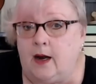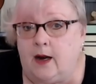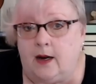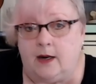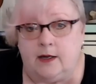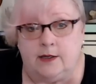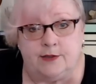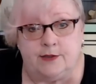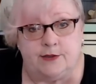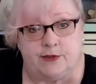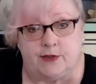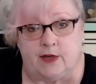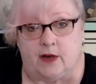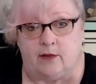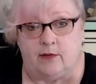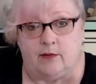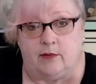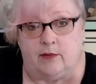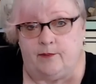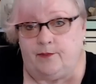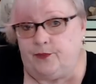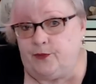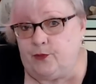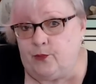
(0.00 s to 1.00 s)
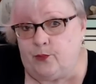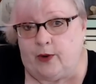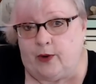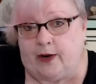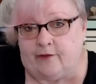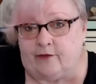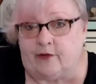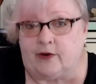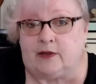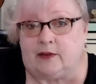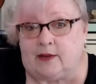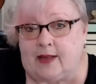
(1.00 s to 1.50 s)
So
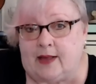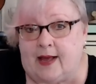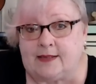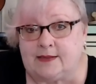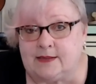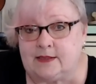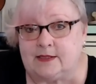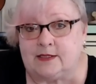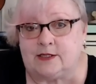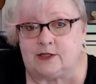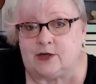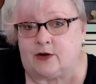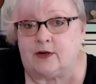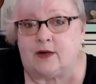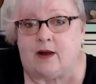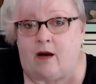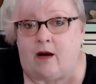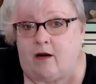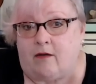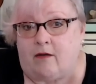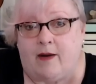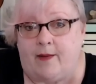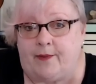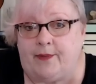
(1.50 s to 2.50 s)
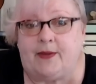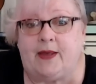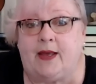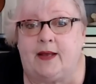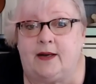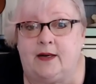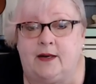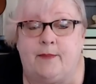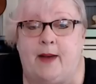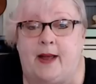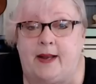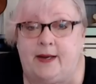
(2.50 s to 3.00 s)
whatever glasses are on the
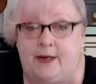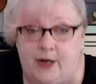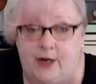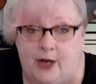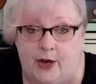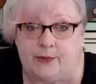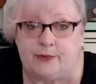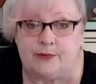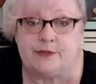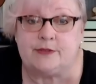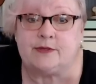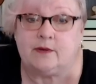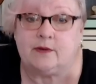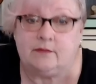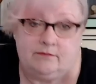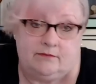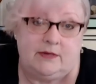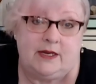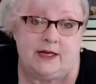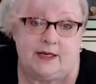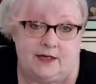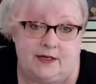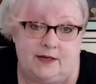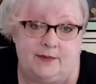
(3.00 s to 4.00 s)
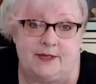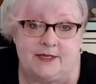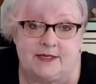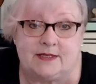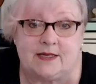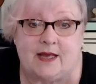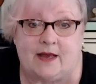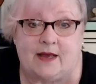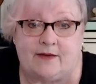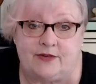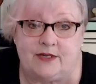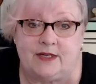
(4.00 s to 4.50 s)
end of my nose need to be
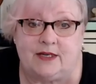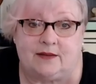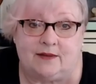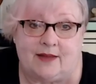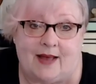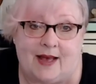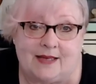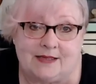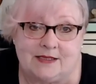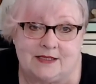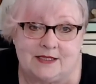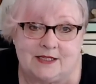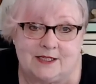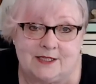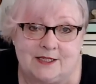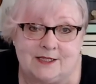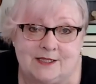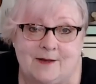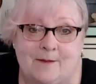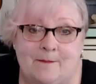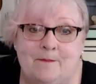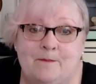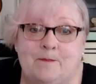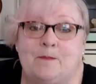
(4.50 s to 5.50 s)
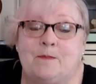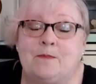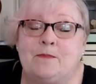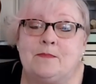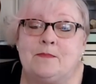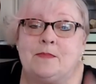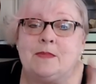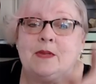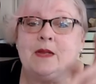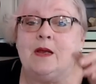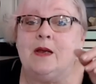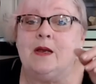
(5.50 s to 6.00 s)
safety glasses.
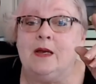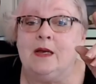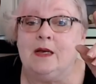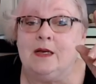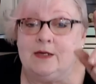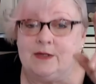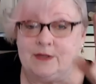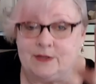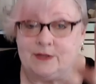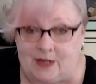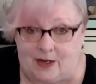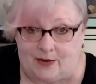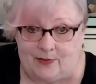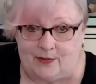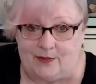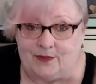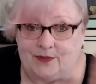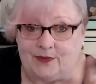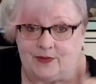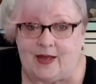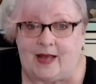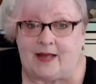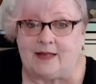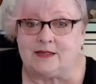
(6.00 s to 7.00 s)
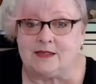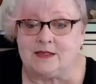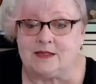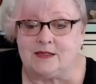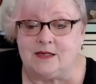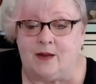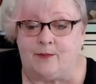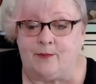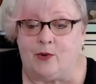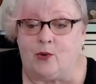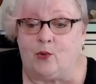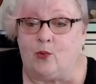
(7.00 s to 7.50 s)
So that's
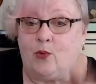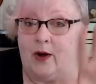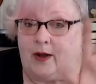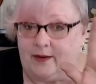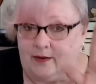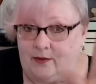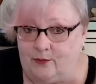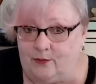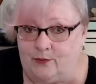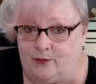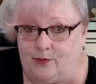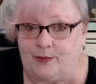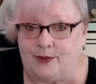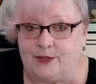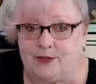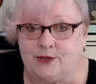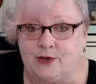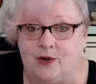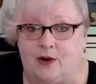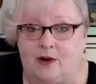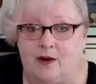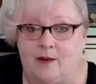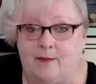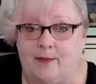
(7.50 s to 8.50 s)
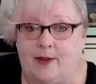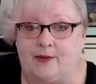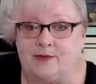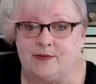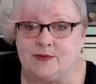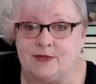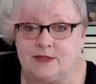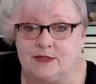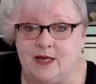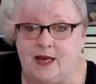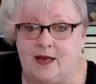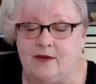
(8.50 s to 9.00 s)
number one when we talk about
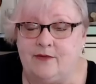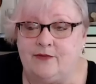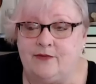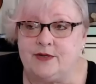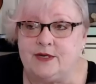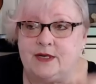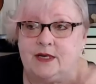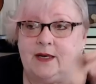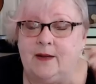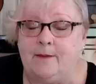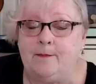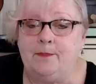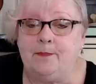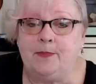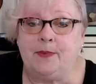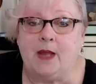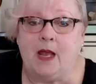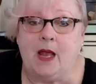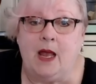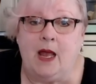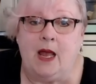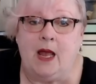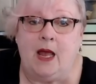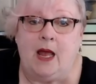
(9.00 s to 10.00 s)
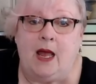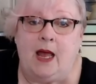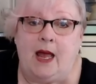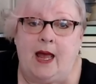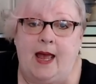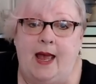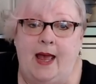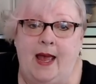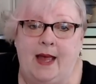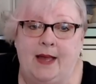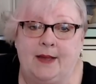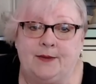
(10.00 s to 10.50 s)
safety.
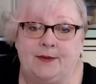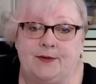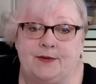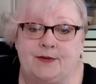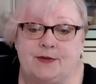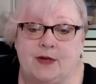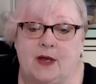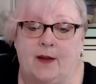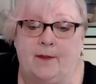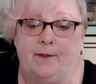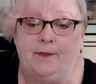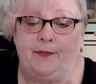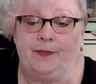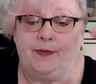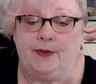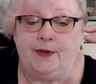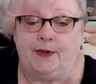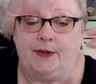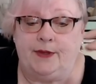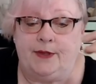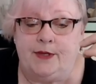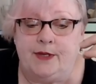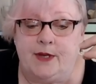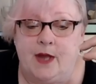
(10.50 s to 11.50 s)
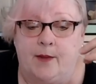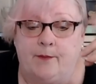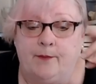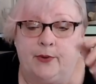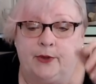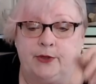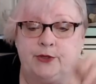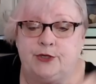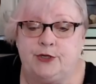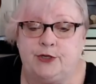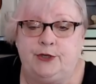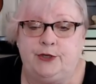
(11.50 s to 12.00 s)
And
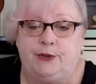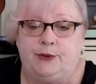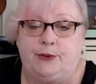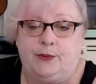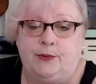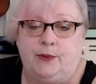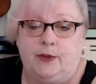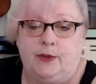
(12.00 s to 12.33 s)
number two,